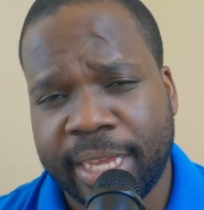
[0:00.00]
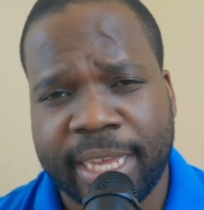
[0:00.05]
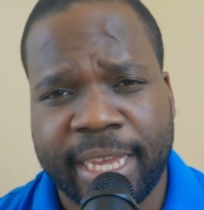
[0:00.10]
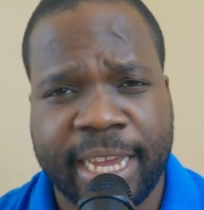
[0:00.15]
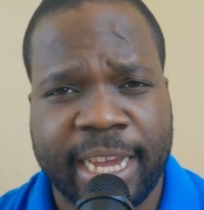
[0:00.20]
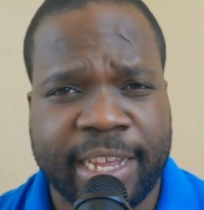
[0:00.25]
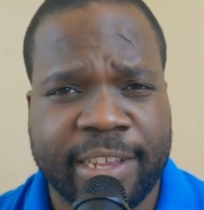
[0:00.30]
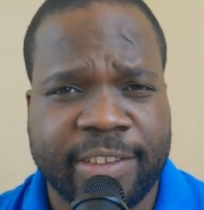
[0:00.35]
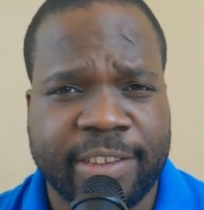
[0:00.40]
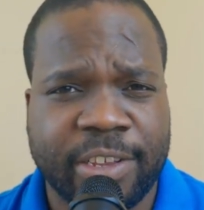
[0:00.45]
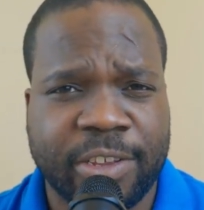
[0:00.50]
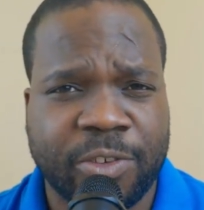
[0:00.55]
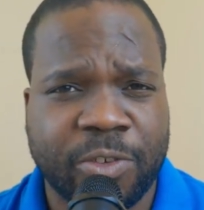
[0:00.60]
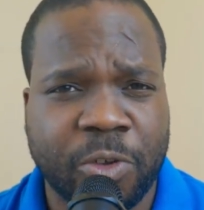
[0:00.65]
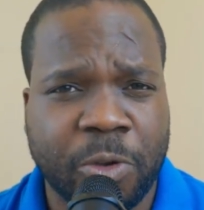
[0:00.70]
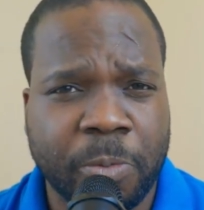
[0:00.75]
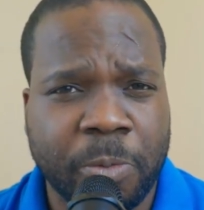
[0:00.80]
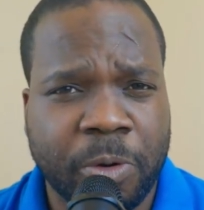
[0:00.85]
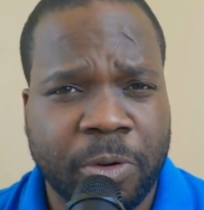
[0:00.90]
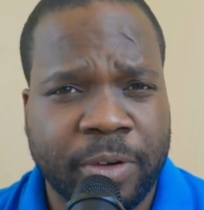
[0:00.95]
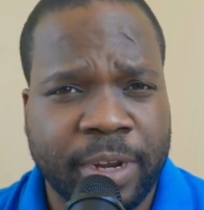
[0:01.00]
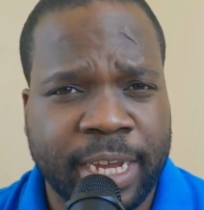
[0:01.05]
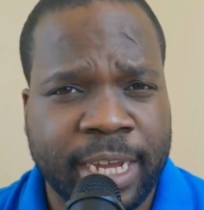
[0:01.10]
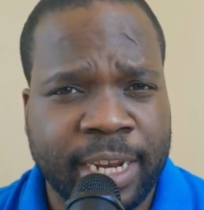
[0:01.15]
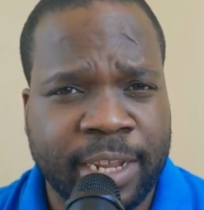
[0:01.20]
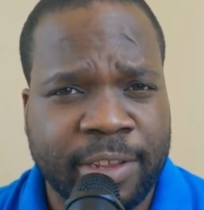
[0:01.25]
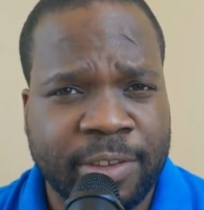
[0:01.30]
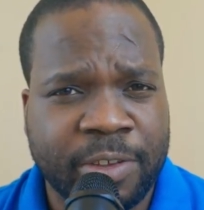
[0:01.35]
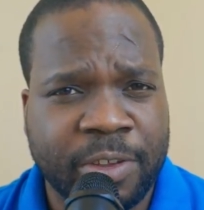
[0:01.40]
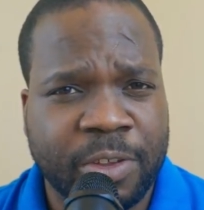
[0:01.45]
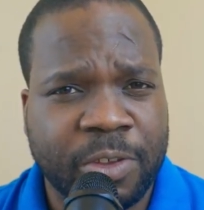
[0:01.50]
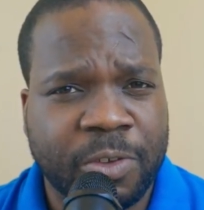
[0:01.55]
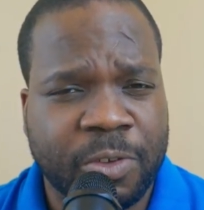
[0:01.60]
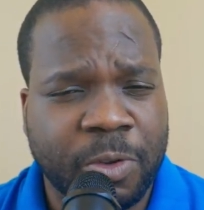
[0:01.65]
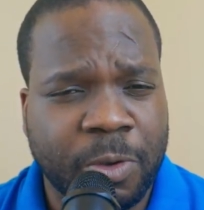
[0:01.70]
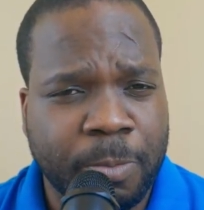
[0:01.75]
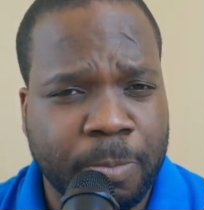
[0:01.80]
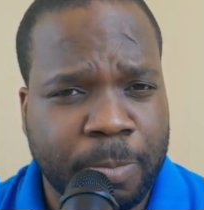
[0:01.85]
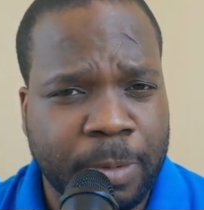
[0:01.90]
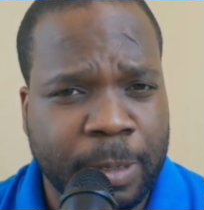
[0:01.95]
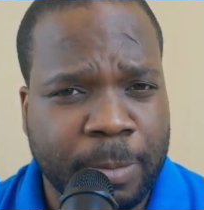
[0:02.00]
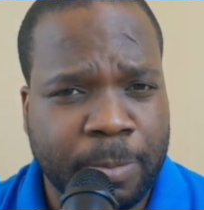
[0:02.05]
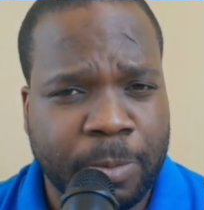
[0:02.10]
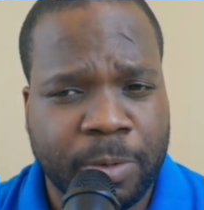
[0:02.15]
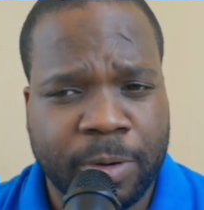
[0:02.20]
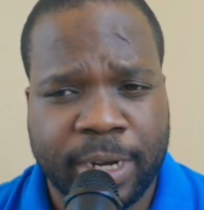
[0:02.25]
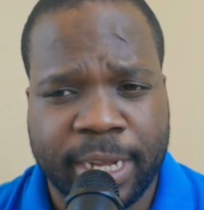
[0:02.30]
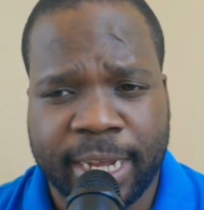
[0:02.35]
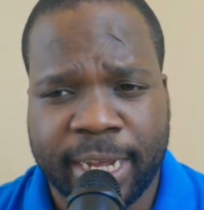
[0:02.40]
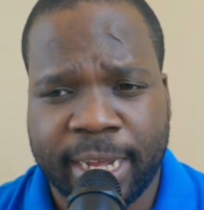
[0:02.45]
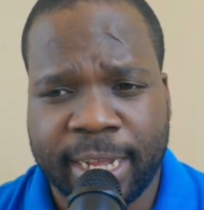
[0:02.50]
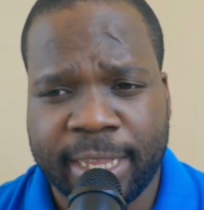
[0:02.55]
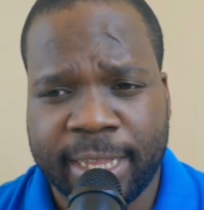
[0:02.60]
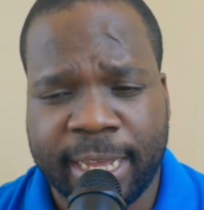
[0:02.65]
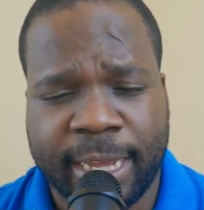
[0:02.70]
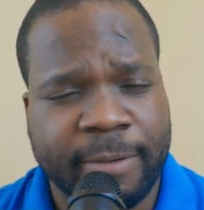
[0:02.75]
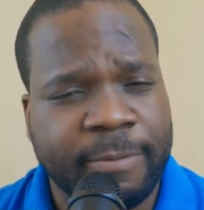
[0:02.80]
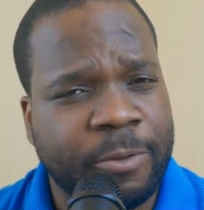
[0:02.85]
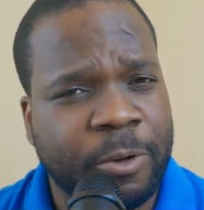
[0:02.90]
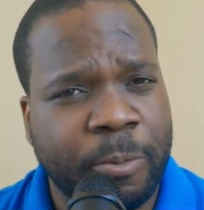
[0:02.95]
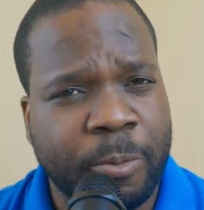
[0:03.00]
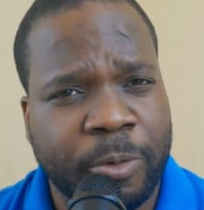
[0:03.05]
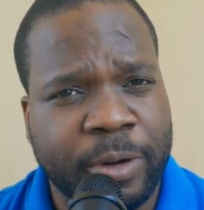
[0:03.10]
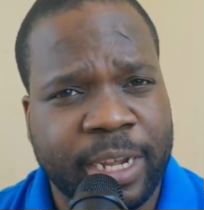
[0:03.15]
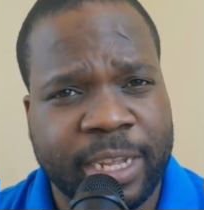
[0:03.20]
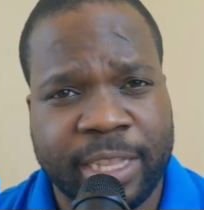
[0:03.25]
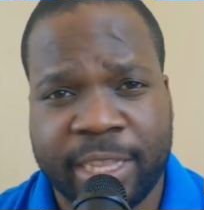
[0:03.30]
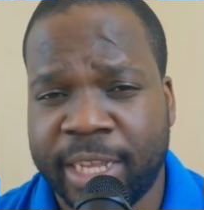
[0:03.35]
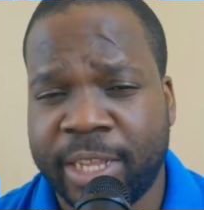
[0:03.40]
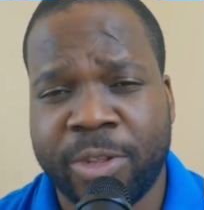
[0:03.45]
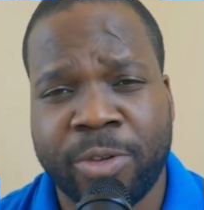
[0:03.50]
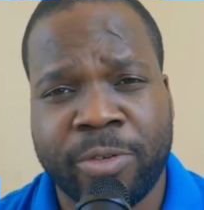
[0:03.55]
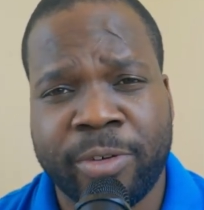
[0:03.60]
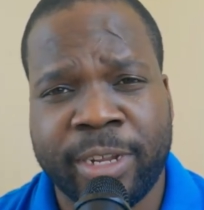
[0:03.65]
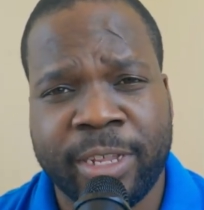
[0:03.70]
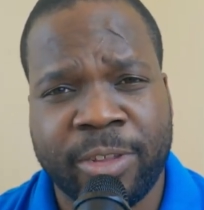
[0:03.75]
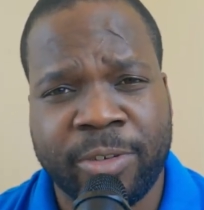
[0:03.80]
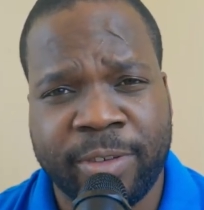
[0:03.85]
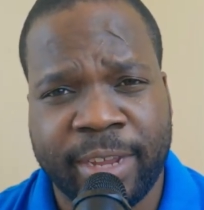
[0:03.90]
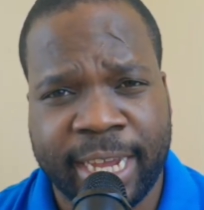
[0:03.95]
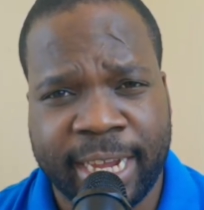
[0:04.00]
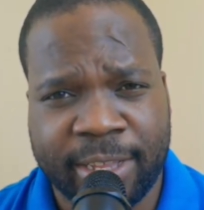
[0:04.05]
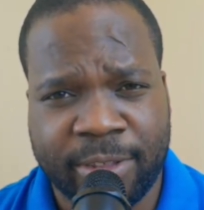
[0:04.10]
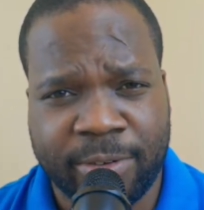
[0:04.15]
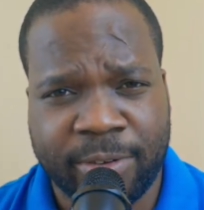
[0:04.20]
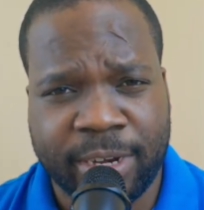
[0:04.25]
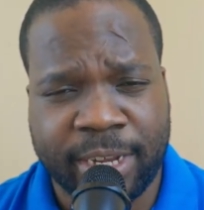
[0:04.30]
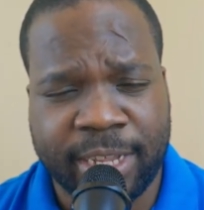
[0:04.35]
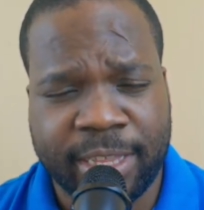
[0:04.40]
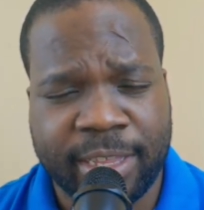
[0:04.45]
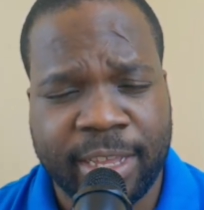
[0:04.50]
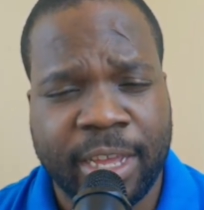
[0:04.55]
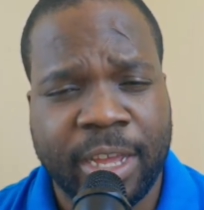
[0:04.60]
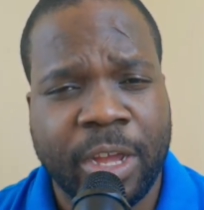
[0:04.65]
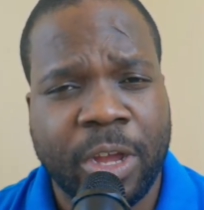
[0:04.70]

Yes, some creators, some people that have copyright, they don't react on it,